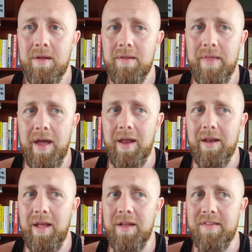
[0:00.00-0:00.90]

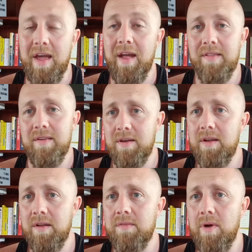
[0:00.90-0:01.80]
then it's answered
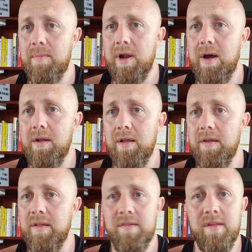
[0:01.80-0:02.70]
in this webinar.
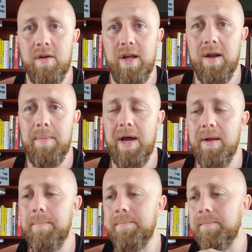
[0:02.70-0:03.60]
There's no doubt about it.